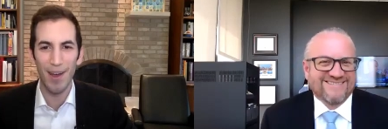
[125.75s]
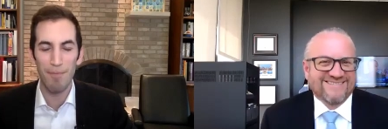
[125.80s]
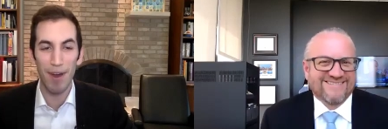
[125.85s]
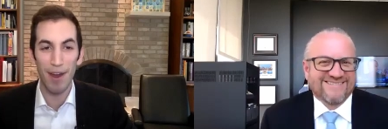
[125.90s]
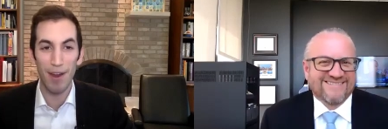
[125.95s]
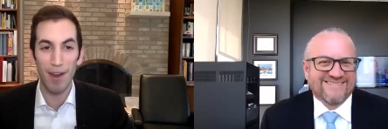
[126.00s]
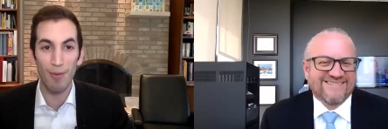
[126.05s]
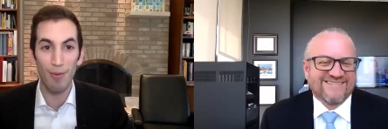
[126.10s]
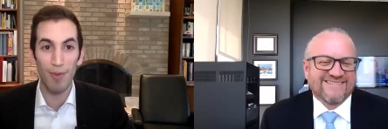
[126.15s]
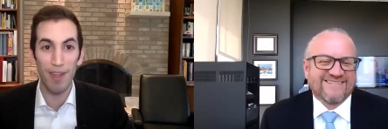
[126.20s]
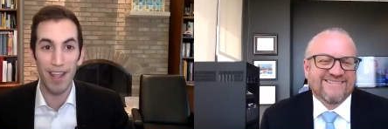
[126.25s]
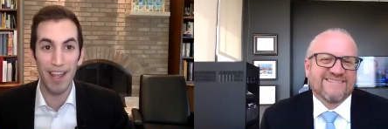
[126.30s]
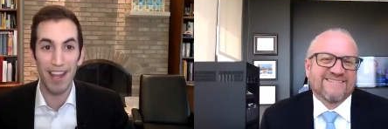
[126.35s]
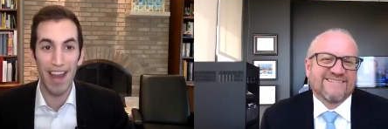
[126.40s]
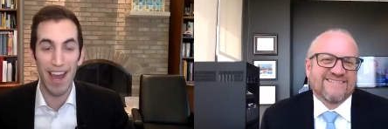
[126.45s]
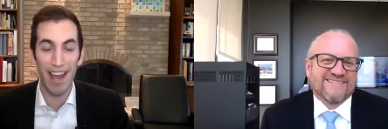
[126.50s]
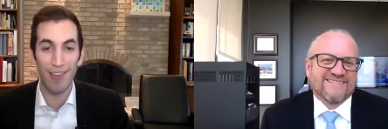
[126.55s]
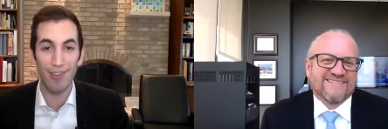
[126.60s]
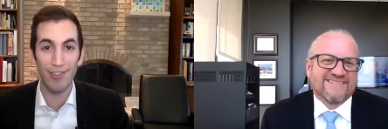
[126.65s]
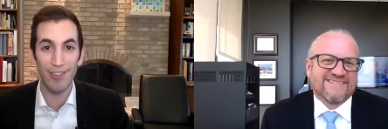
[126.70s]
Speaker 1: But we can
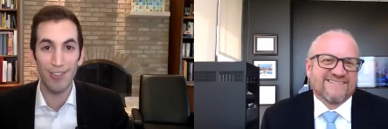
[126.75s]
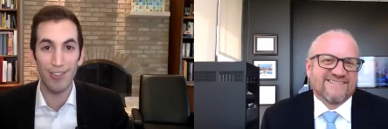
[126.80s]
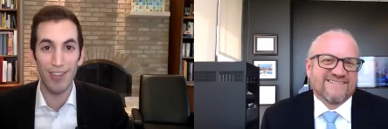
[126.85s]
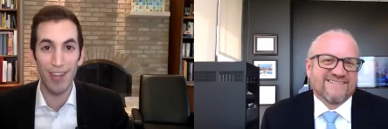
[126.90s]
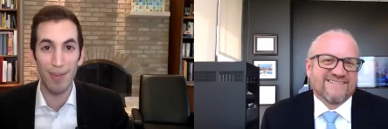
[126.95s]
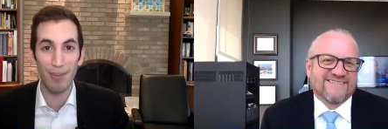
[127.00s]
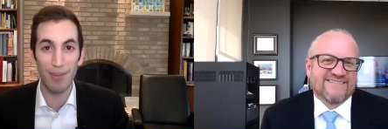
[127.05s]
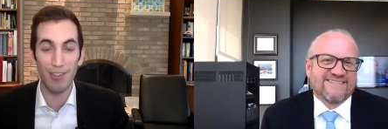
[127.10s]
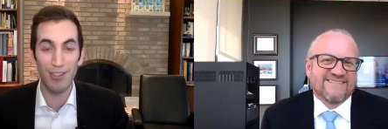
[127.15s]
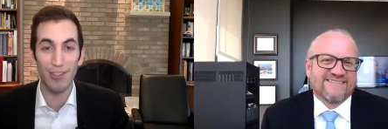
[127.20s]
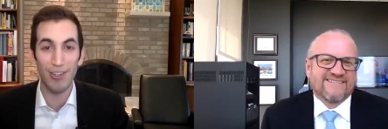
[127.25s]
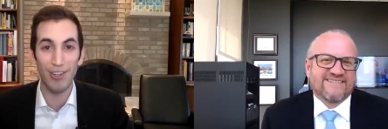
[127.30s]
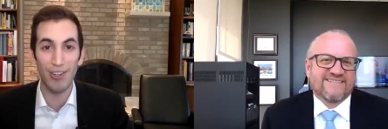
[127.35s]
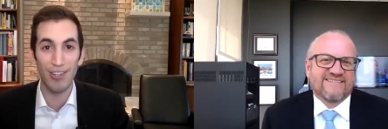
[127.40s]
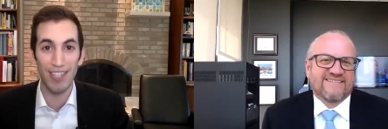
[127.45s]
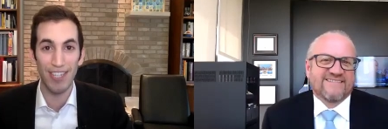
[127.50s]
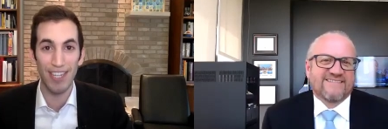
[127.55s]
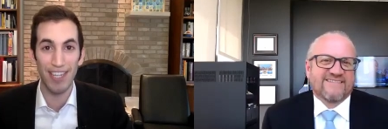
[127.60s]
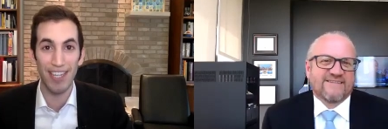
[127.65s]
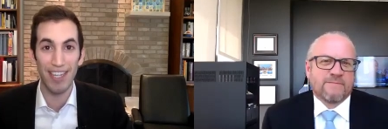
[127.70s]
actually say with
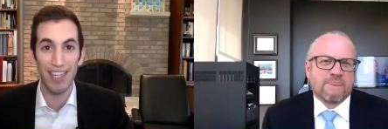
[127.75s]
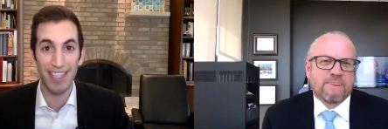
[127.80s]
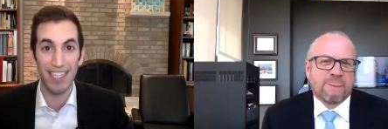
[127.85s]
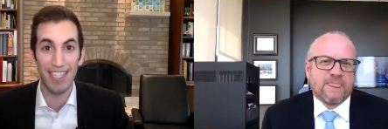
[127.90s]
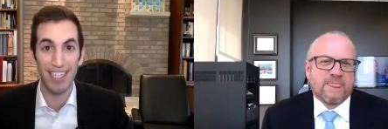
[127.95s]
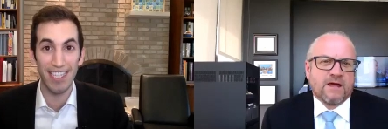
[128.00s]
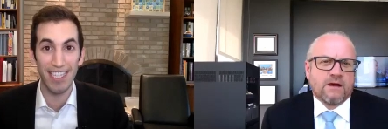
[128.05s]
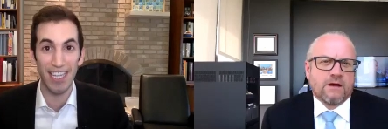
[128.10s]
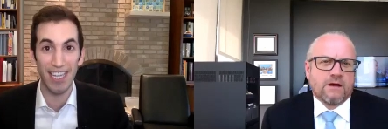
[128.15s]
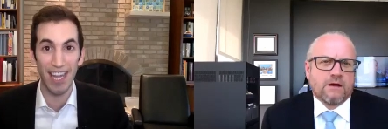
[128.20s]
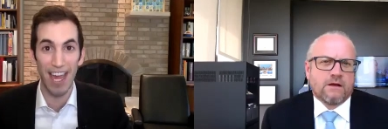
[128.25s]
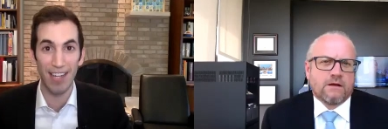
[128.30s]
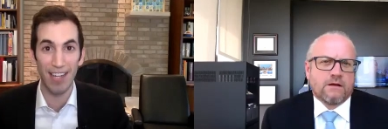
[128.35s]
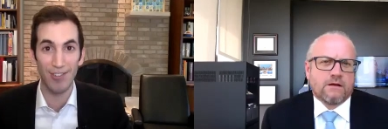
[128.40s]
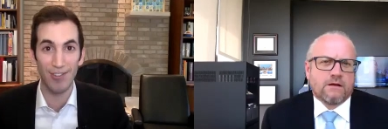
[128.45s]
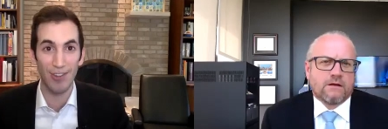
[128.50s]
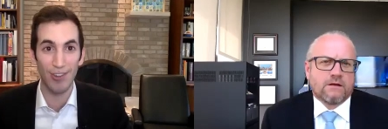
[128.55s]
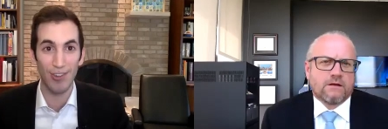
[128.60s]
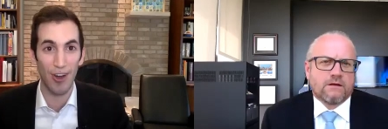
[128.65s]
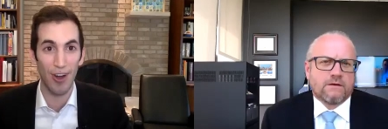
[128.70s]
certainty that since the
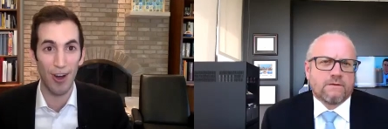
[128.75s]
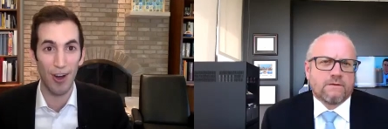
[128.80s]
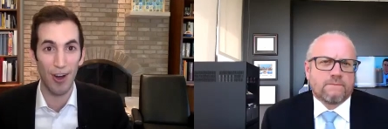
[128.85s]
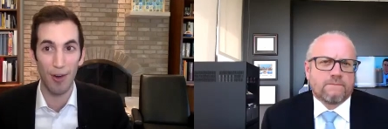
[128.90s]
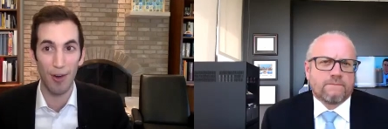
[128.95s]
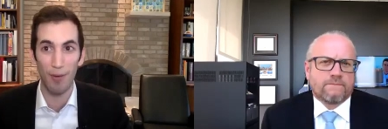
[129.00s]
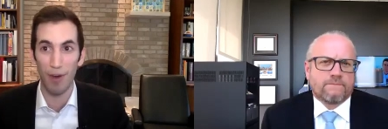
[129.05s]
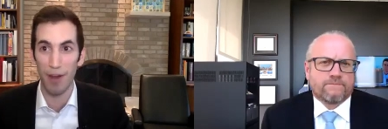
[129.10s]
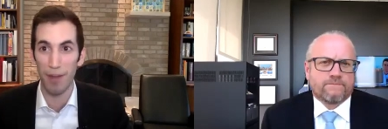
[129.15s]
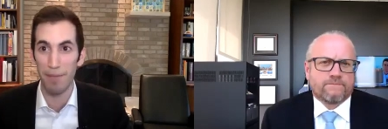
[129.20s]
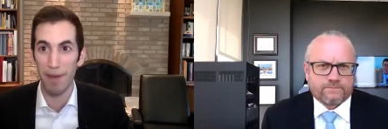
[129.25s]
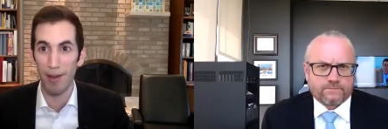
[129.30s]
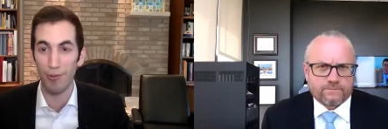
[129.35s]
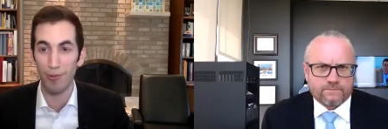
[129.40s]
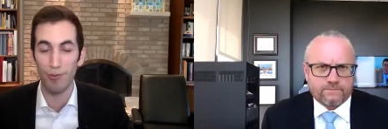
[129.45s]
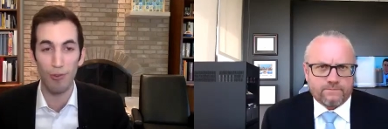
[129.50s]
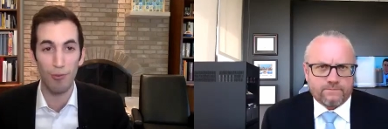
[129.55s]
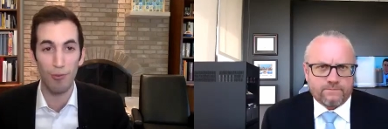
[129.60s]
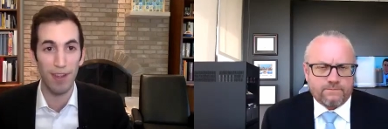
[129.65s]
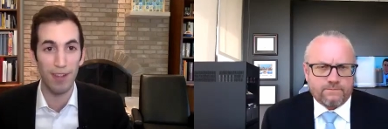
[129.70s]
last call, what
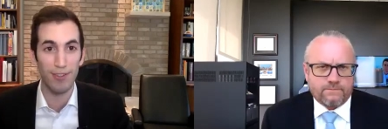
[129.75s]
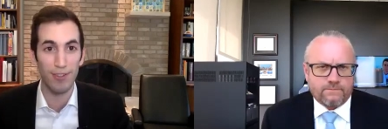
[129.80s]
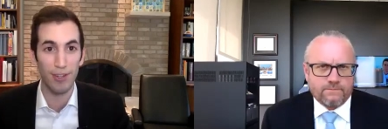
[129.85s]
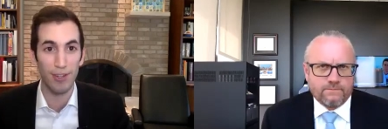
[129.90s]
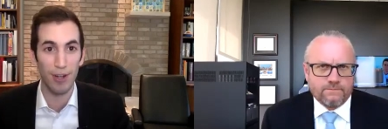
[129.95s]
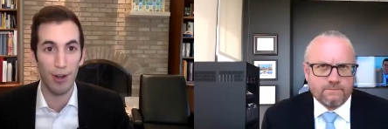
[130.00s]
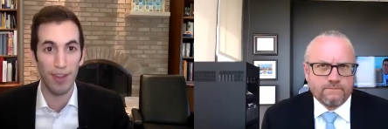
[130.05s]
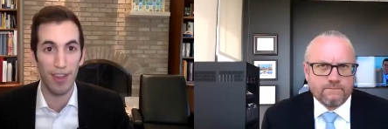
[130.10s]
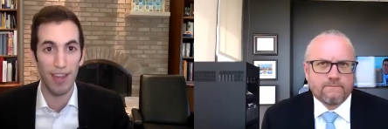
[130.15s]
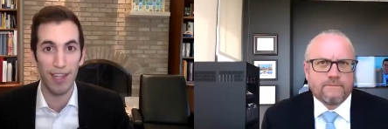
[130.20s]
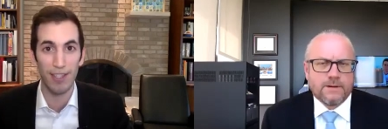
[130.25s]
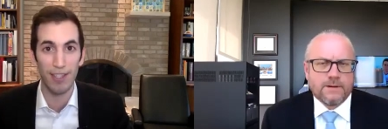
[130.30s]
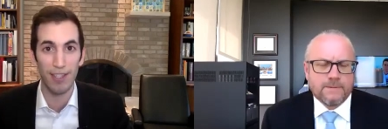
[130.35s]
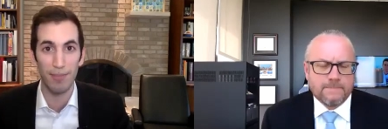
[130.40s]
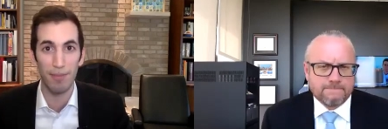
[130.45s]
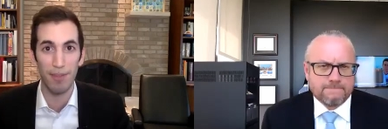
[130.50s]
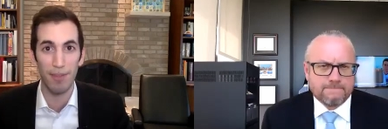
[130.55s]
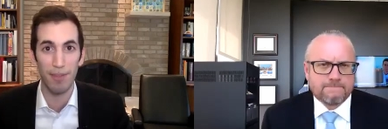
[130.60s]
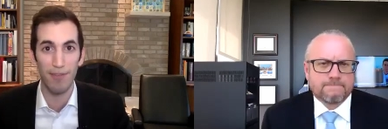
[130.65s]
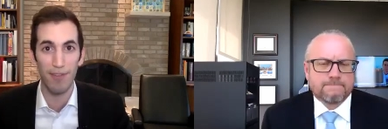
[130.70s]
about two weeks ago, the S
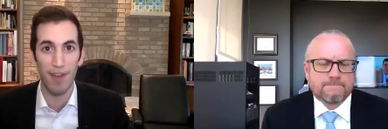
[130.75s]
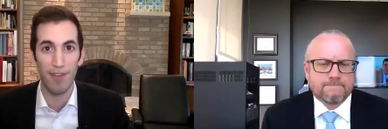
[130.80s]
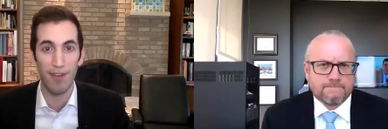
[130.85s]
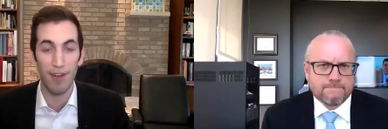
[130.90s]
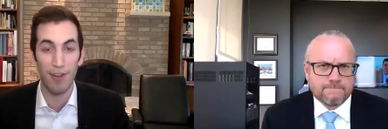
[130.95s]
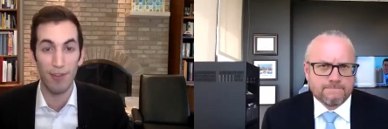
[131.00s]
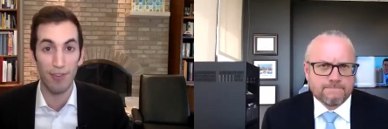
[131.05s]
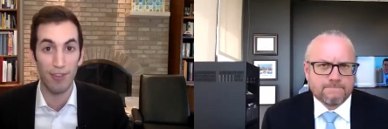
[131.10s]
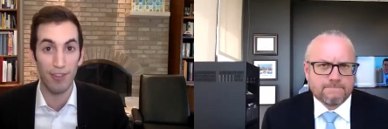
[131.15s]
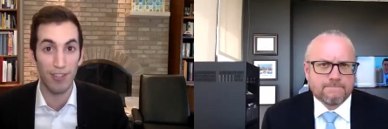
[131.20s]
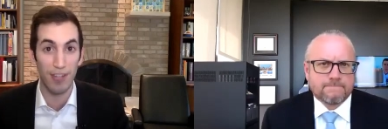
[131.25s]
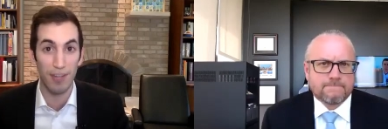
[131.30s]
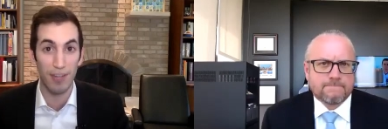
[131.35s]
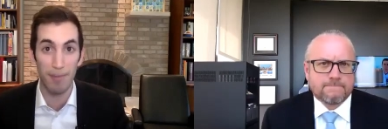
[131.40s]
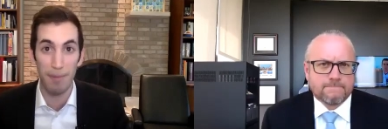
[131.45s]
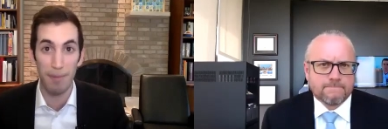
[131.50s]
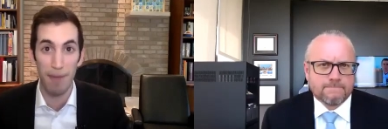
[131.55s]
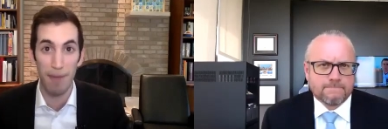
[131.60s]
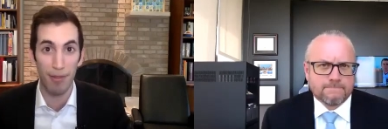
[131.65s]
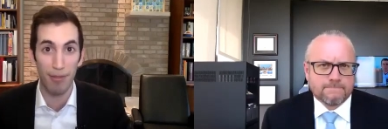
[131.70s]
and P 500 is up
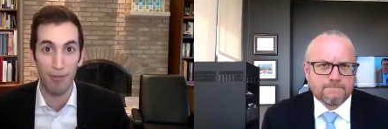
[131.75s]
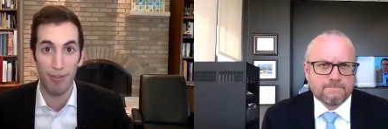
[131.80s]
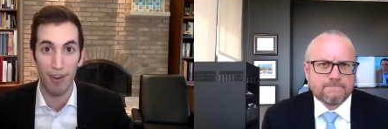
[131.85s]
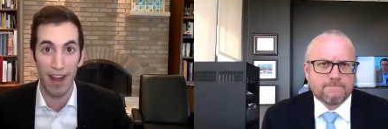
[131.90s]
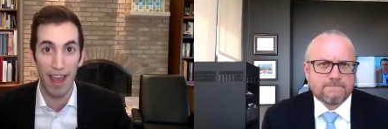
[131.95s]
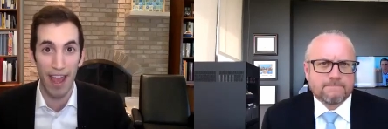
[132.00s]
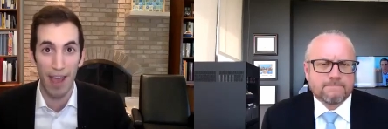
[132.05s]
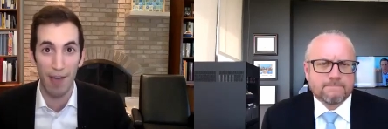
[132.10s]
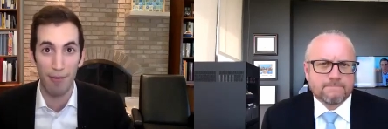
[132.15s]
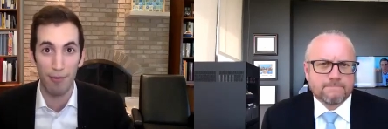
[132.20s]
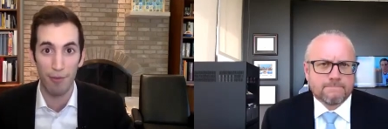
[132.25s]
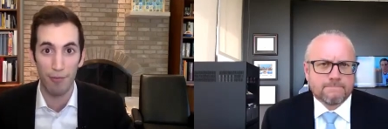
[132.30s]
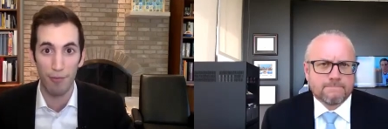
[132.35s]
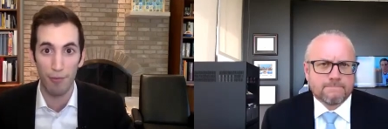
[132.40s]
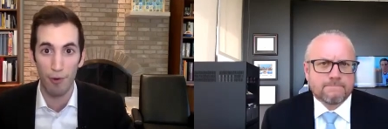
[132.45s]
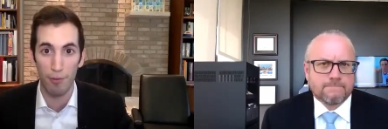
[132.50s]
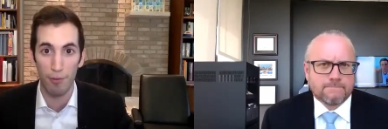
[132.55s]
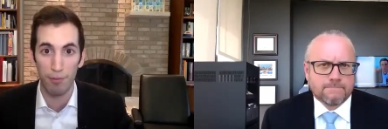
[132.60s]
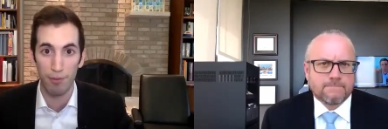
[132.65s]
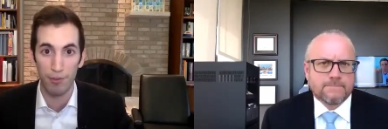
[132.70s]
about three and a half or
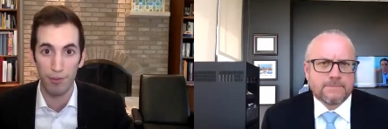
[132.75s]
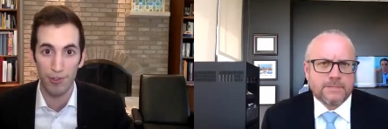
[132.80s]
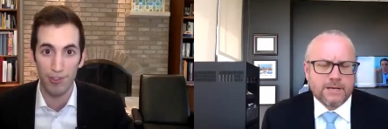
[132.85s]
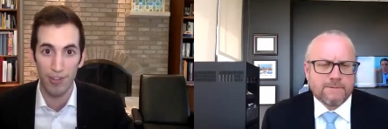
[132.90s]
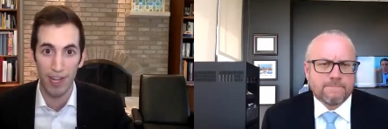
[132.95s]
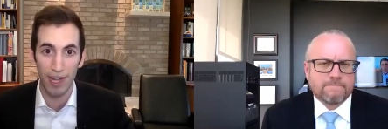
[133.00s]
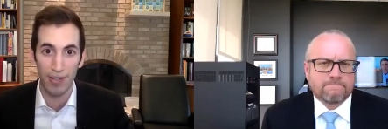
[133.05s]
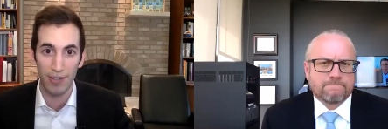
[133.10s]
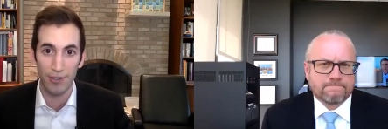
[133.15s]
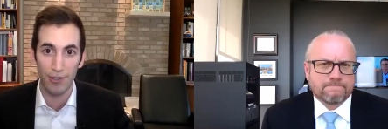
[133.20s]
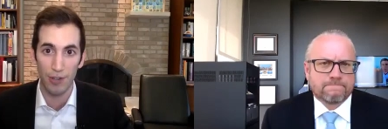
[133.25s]
four percent.